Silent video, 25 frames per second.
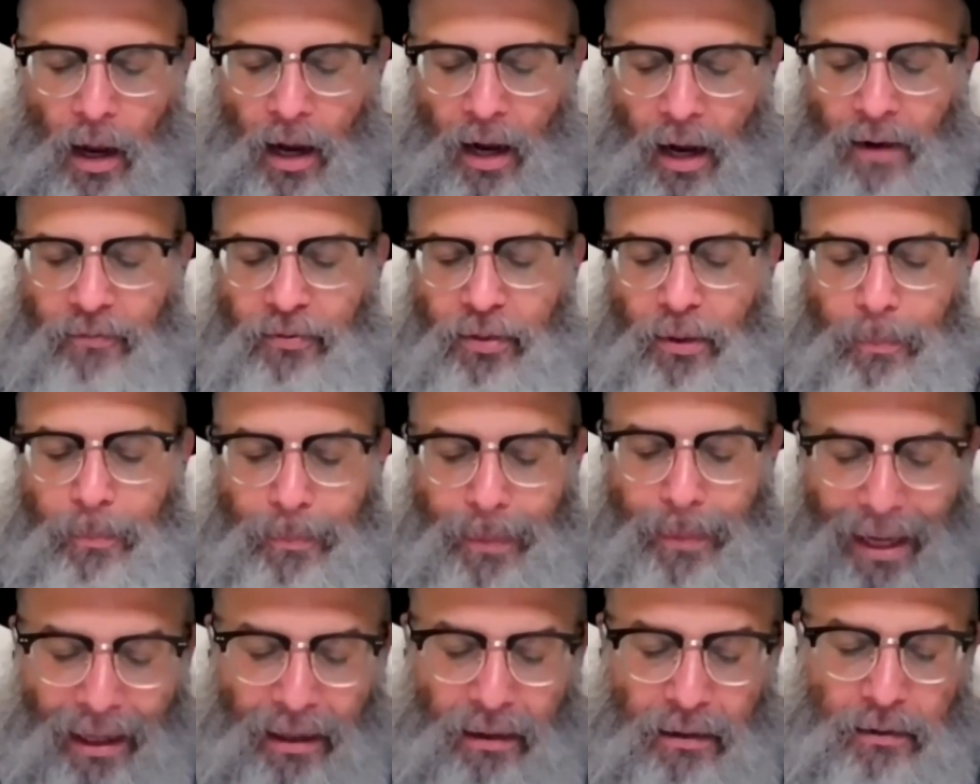of the
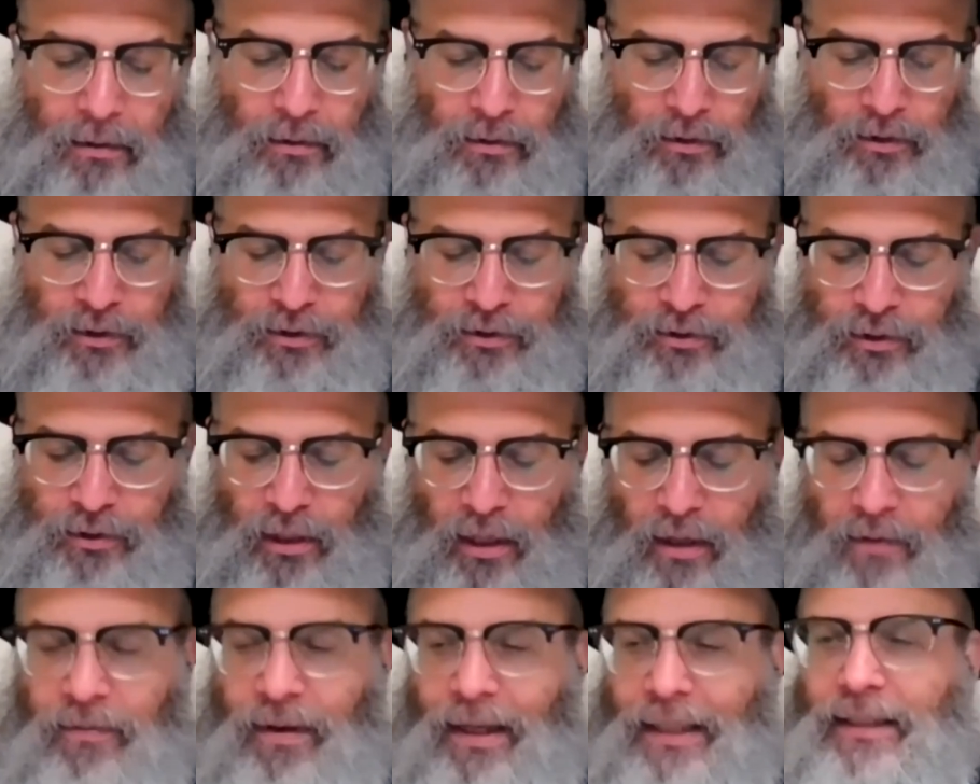malchus
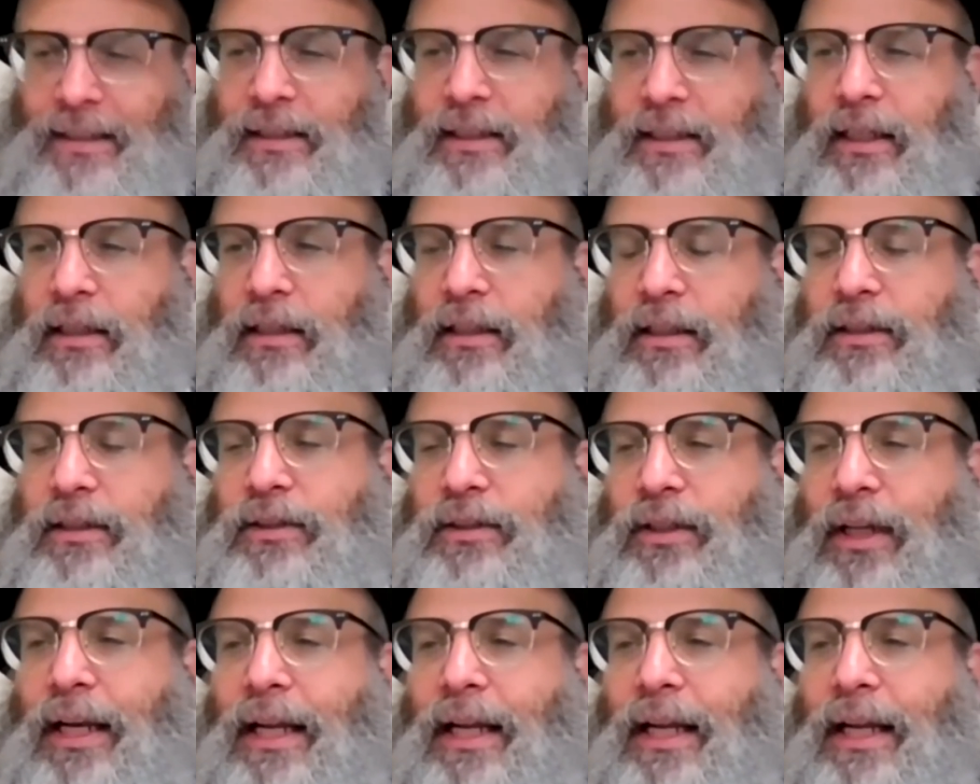of Atzilus.